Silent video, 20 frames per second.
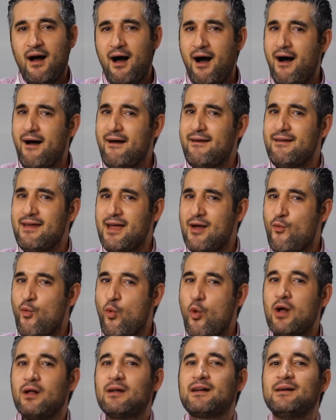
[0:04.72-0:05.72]
Hi and
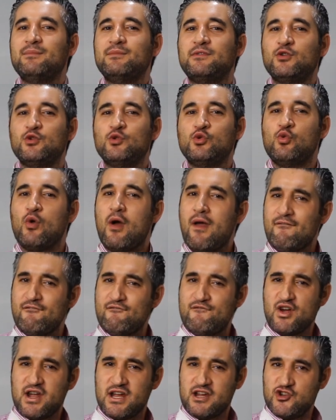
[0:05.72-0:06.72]
welcome to
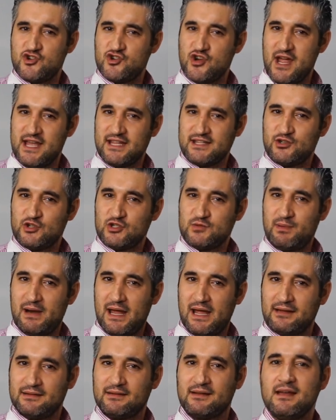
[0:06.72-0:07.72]
Vincenzo's
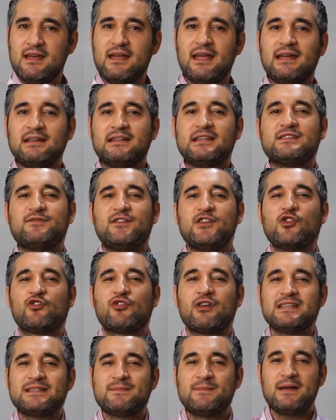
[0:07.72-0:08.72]
Plate. In this video
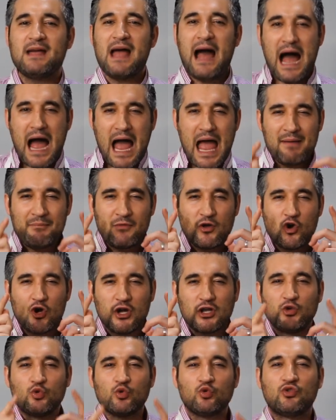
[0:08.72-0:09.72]
recipe I'm
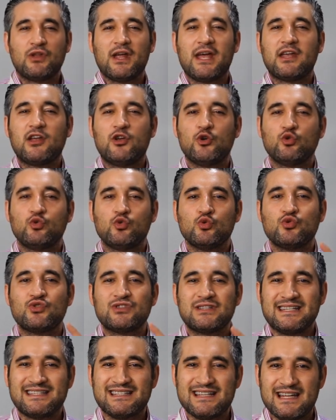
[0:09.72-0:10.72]
going to take you to
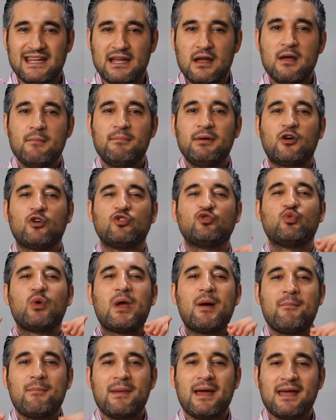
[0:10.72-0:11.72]
Sicily because
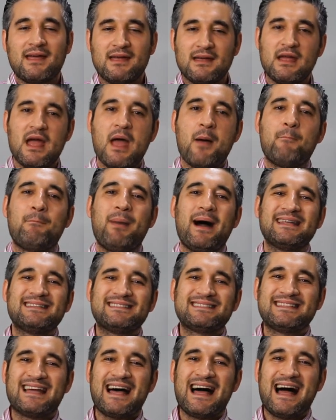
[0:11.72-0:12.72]
we are making
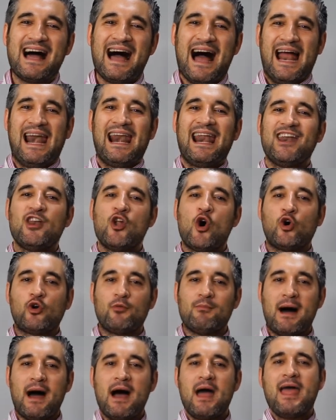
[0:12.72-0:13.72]
pasta alla
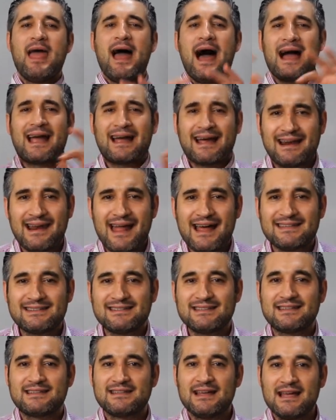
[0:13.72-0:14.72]
norma, a
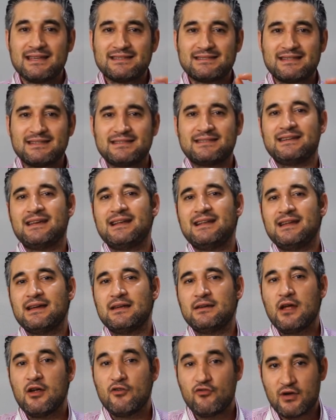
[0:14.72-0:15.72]
classic
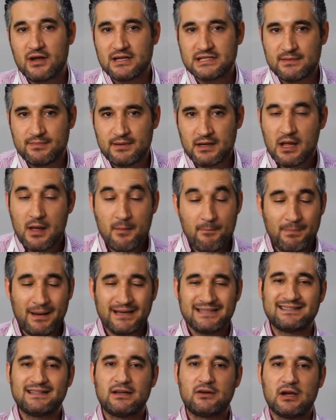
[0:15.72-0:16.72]
Sicilian recipe,
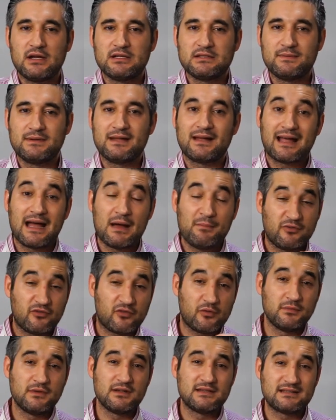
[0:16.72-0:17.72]
pasta recipe that comes
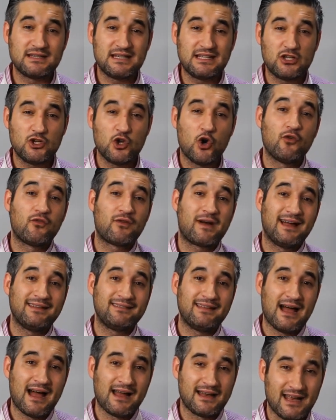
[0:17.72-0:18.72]
from the city of
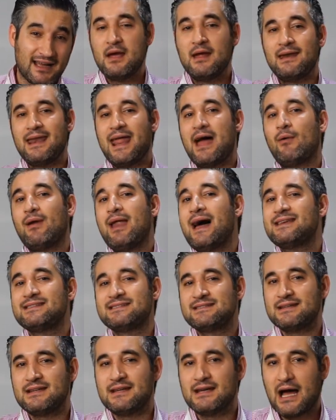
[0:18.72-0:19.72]
Catania. Now
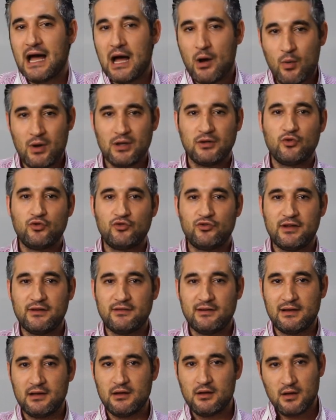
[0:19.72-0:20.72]
last year I went to
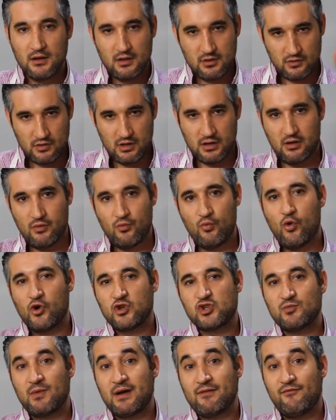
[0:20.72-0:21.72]
Sicily, you can
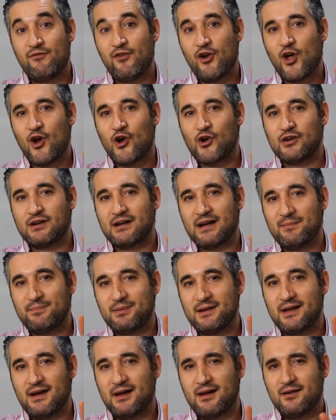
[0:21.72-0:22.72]
watch my vlog
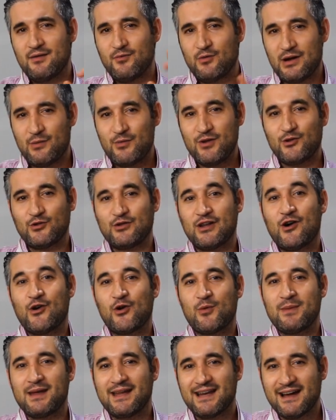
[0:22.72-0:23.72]
up here when I went to
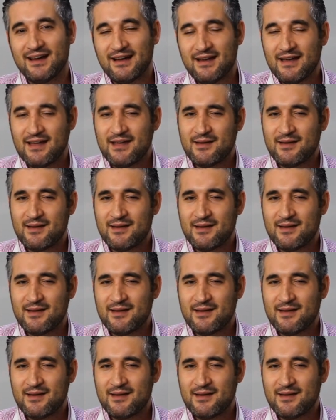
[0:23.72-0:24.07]
Taormina,